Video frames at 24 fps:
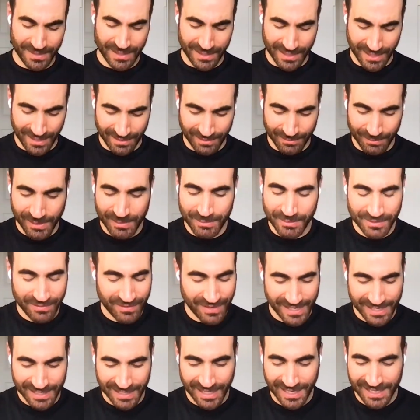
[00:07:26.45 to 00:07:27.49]
you know, people are
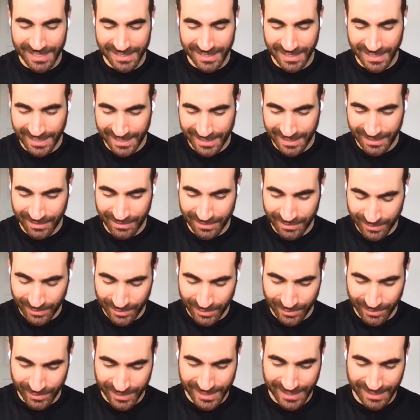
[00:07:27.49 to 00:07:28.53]
very nice, and you
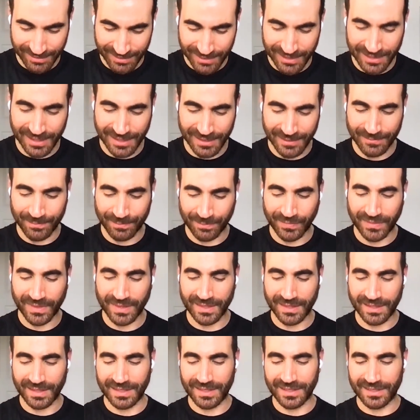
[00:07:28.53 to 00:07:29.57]
you always have to
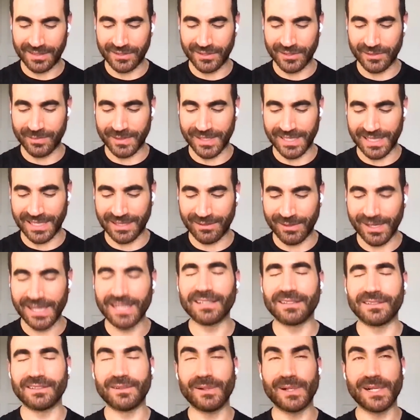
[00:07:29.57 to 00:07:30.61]
just be like,
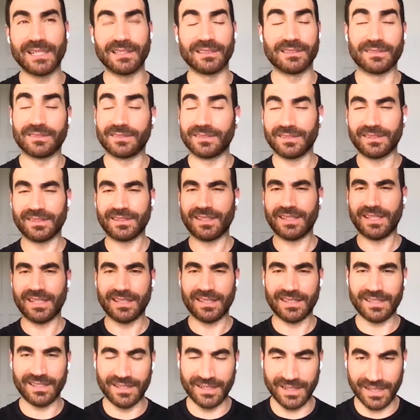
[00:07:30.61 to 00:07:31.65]
wow, well,
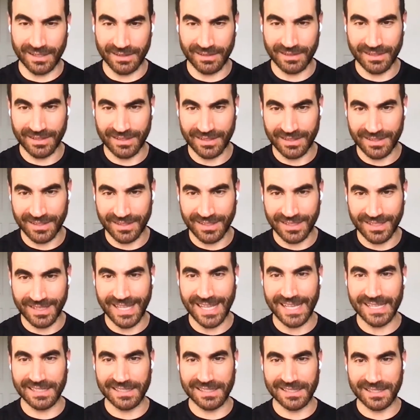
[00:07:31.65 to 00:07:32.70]
you know,
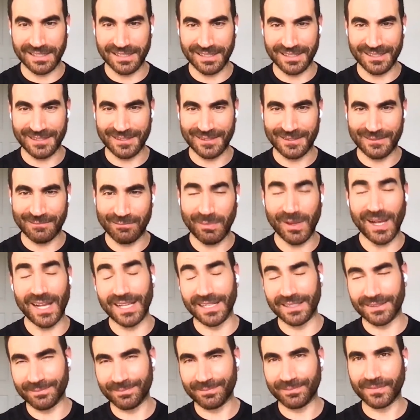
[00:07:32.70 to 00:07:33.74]
thanks,
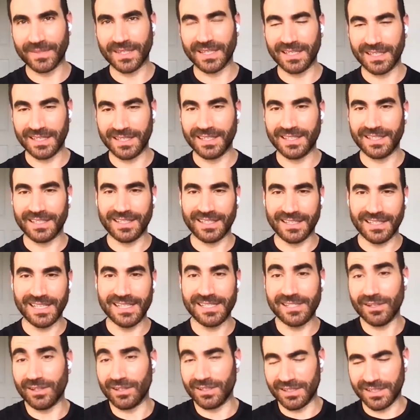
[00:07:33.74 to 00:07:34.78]
but
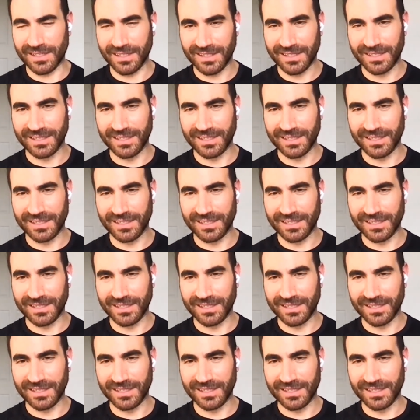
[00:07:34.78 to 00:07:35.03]
it's odd.